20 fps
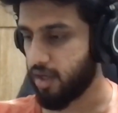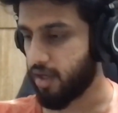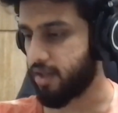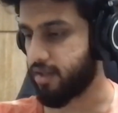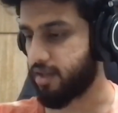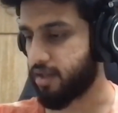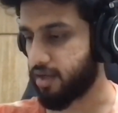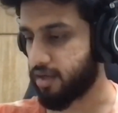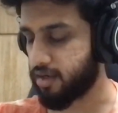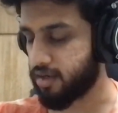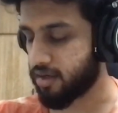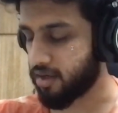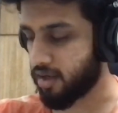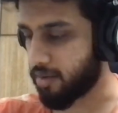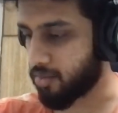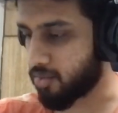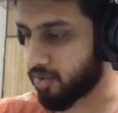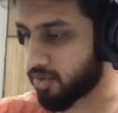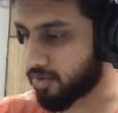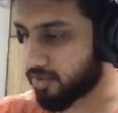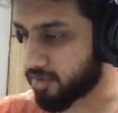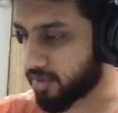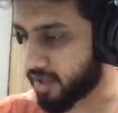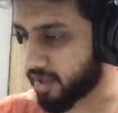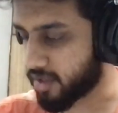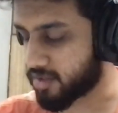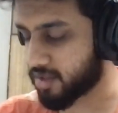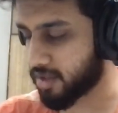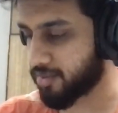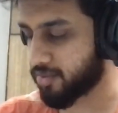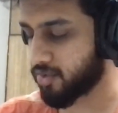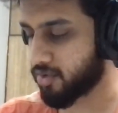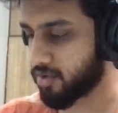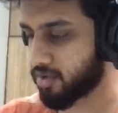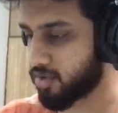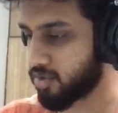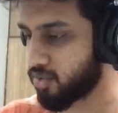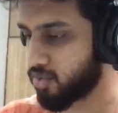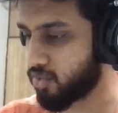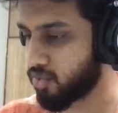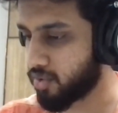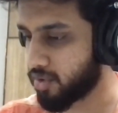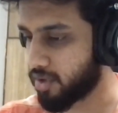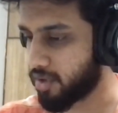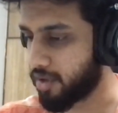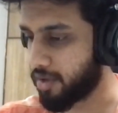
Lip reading: And then I'm going to do